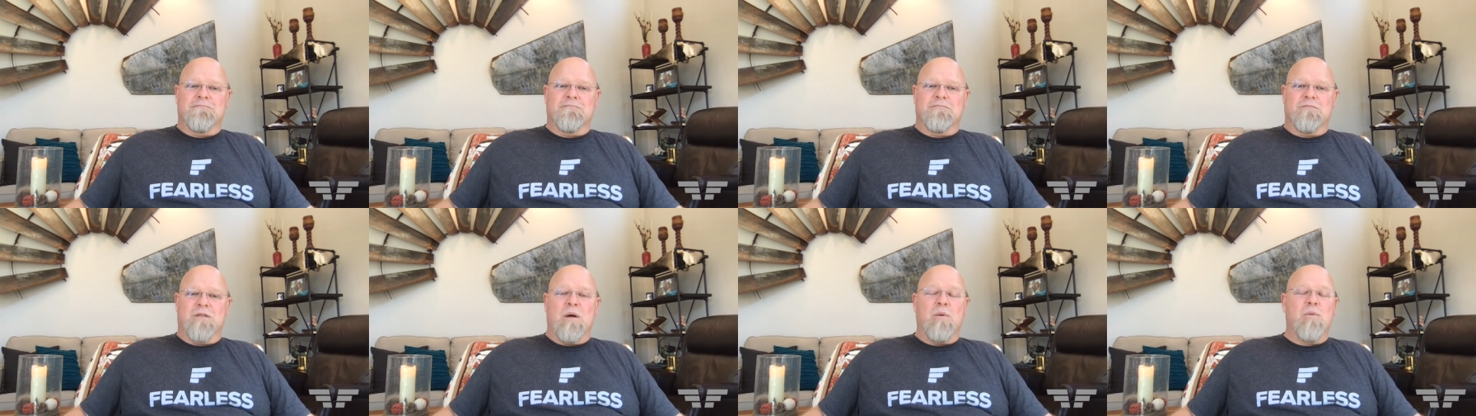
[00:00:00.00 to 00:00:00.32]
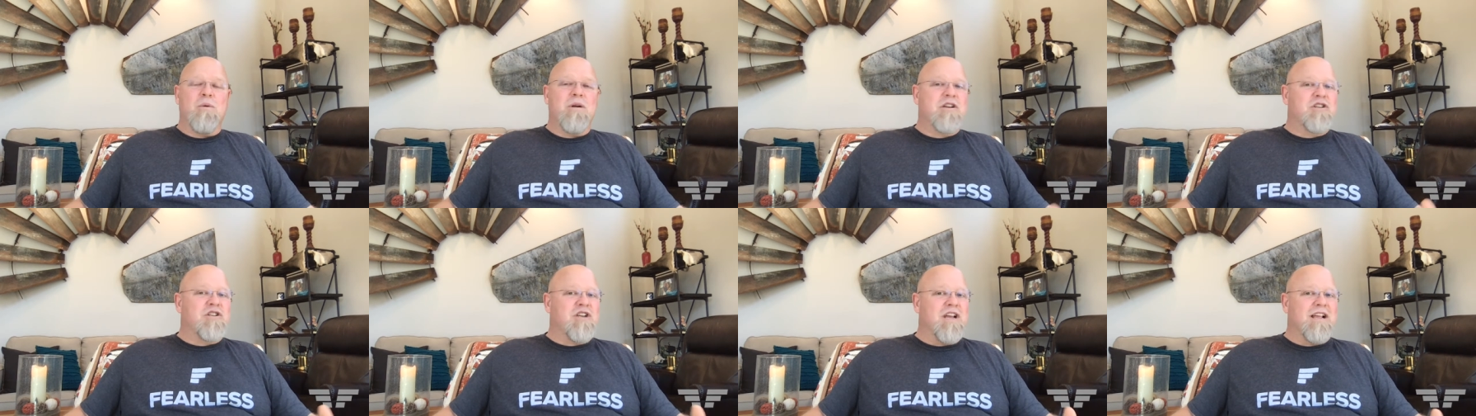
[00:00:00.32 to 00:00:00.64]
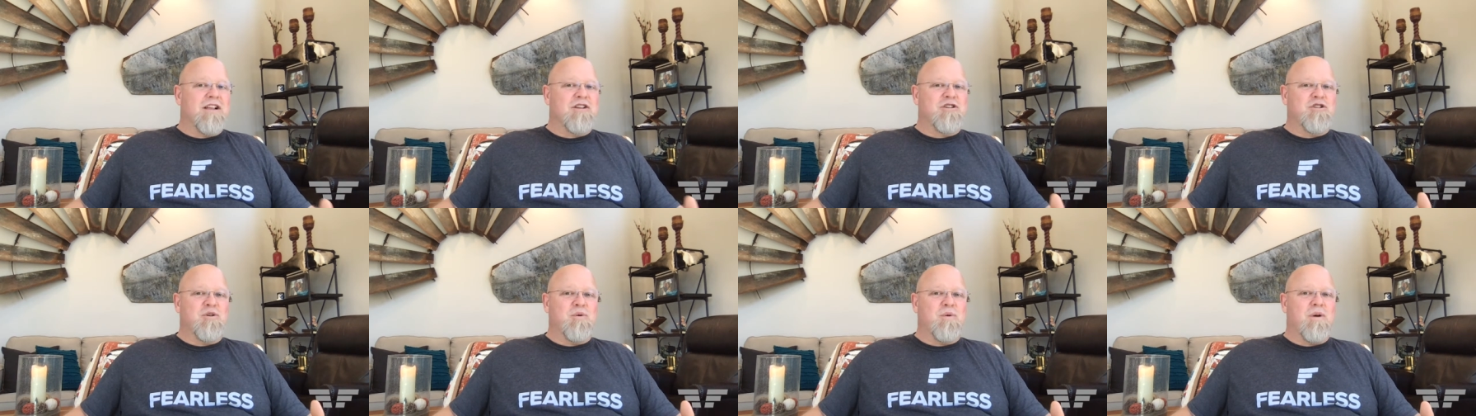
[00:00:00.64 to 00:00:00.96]
Well, I want to
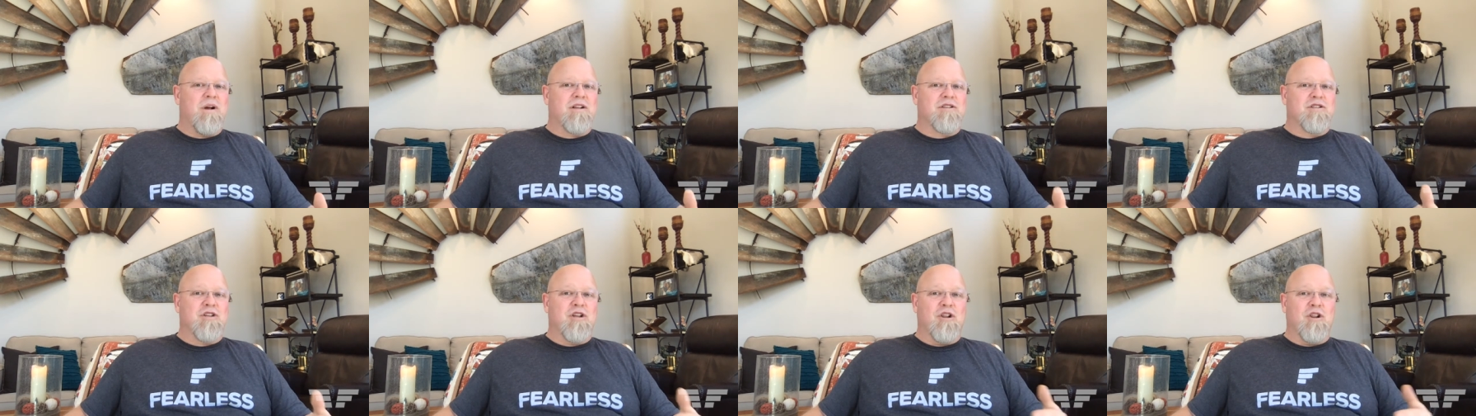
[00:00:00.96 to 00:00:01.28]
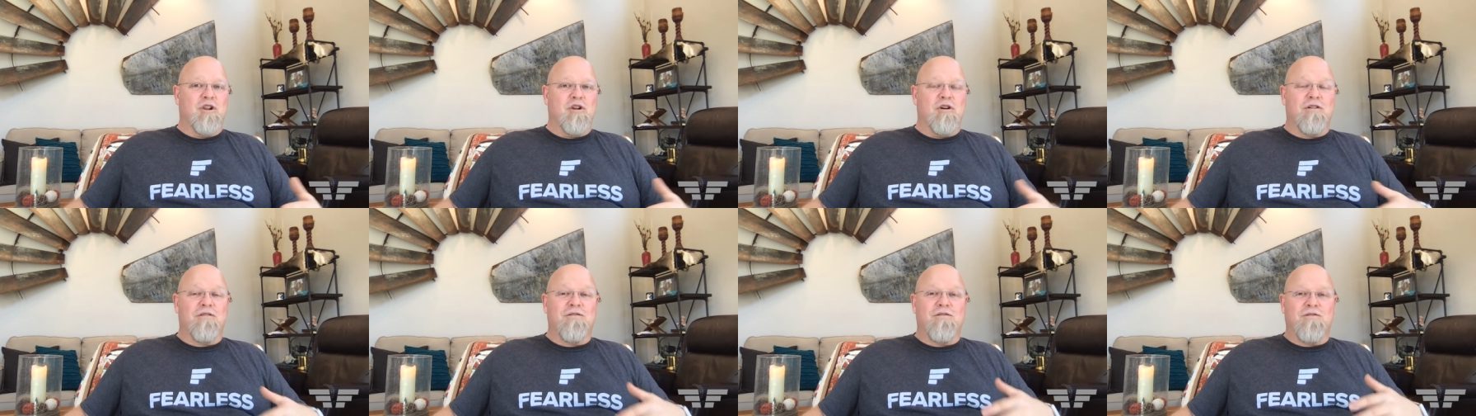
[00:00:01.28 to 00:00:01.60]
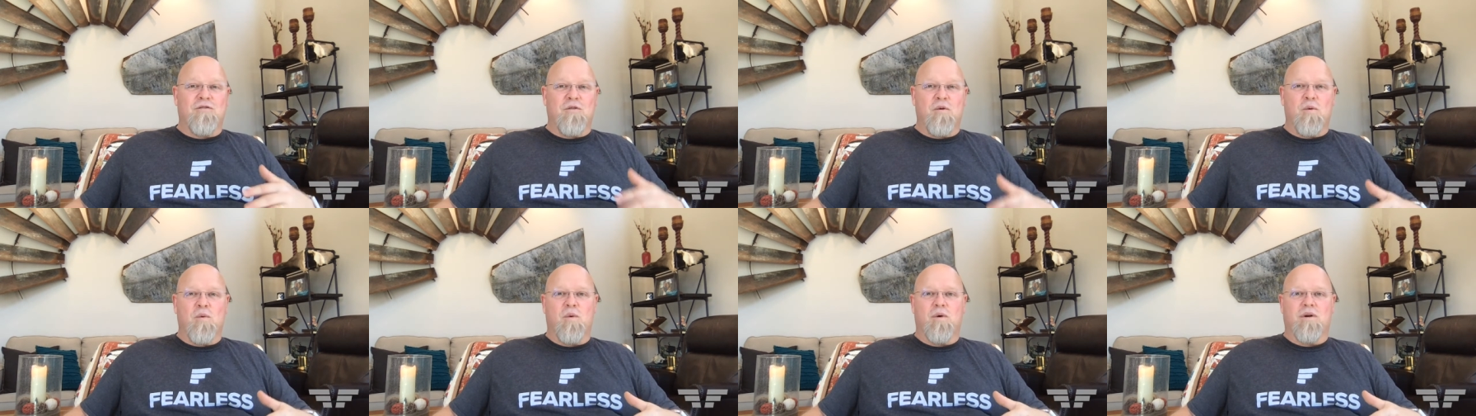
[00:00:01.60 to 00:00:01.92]
challenge you all to look
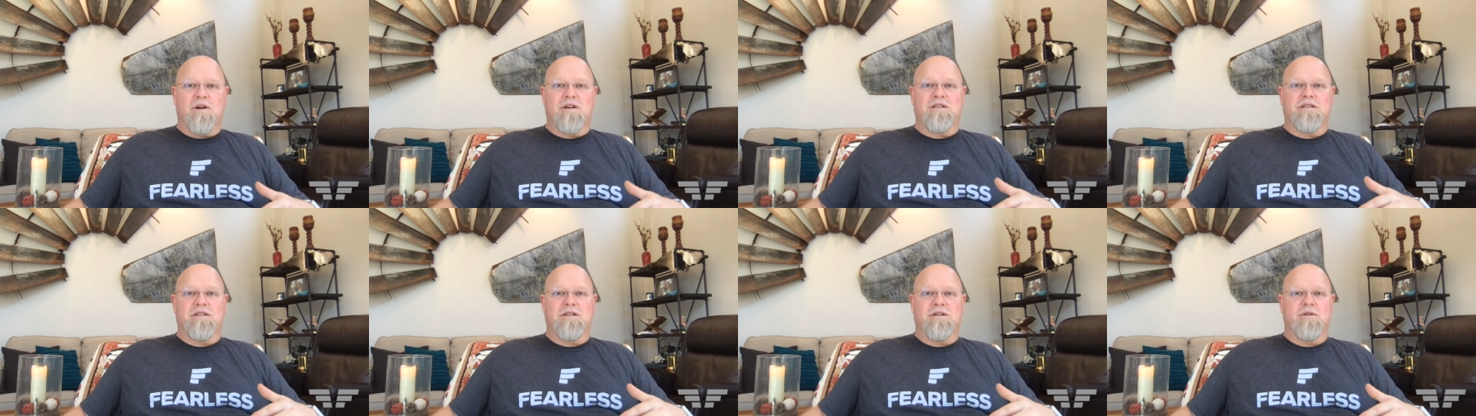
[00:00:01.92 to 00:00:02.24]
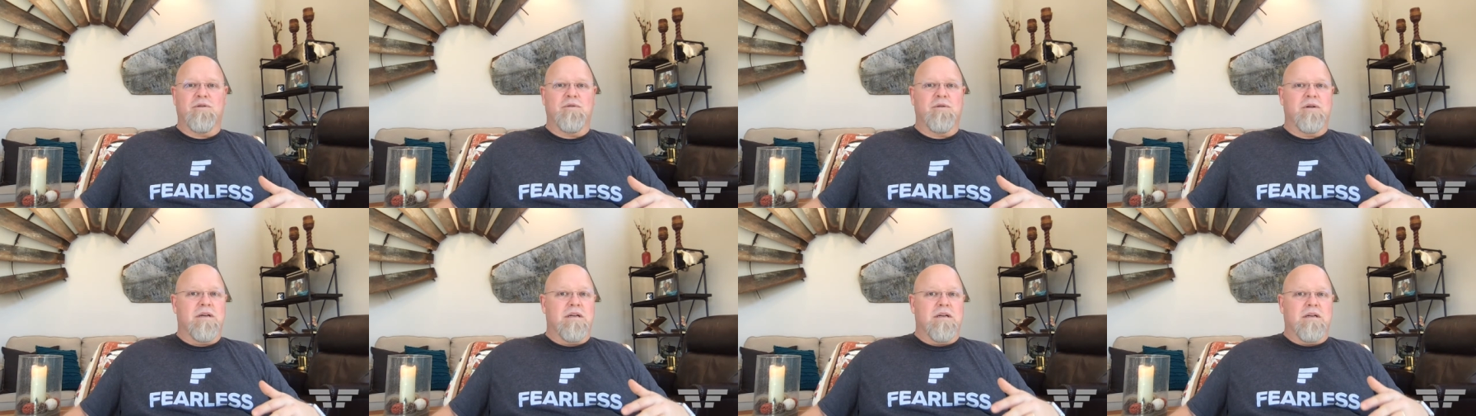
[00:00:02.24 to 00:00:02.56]
forward to